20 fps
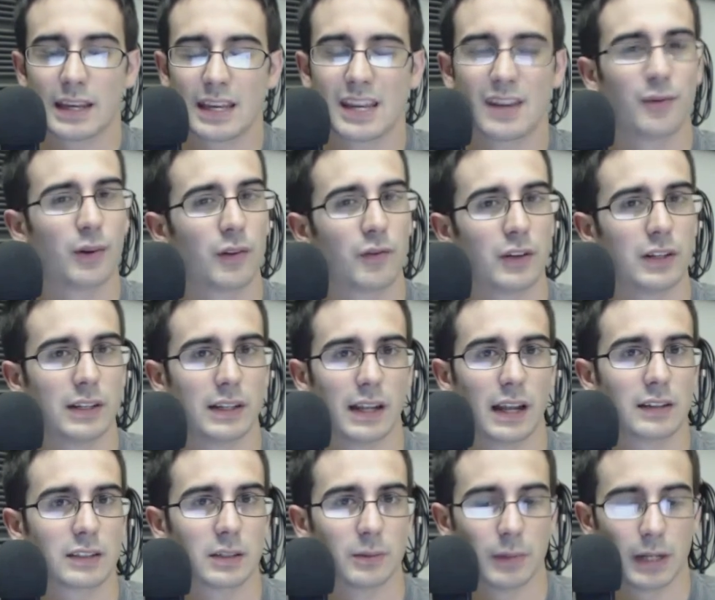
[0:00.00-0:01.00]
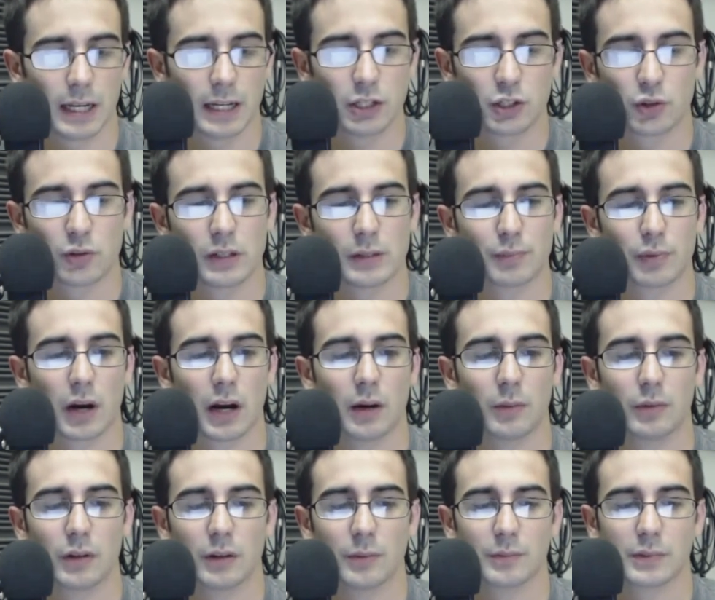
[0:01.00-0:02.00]
even if he did have some injury
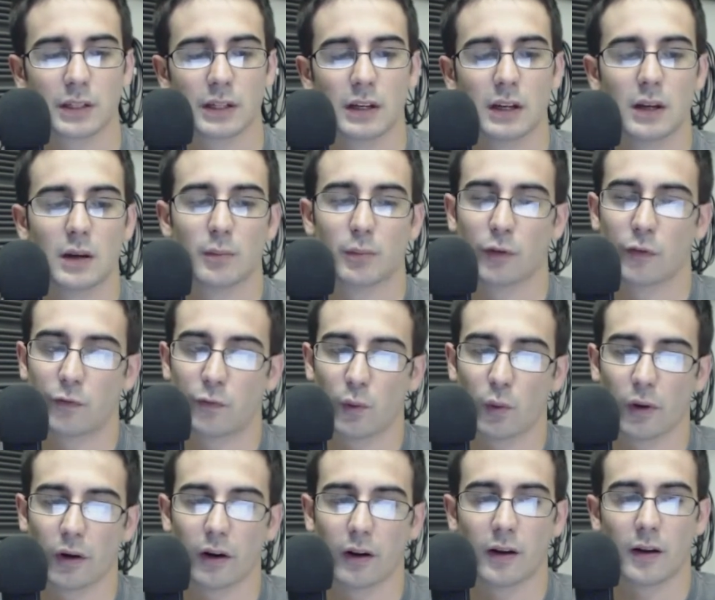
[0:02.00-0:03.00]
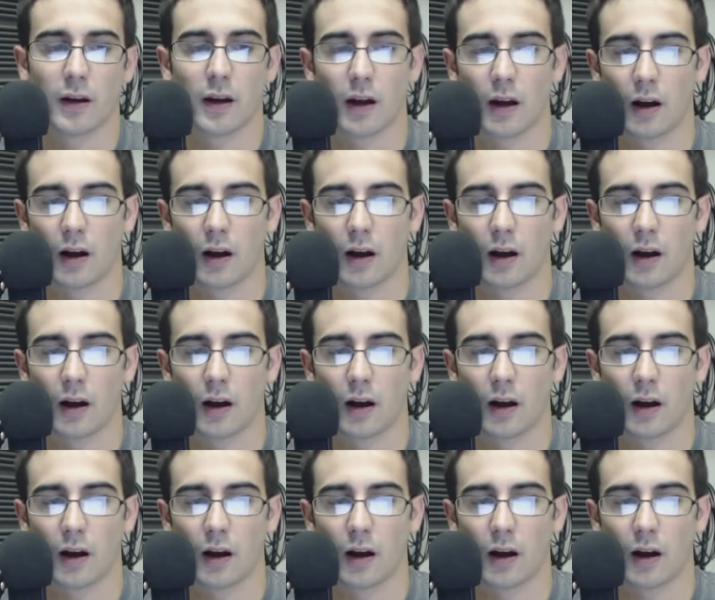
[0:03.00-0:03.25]
problems before.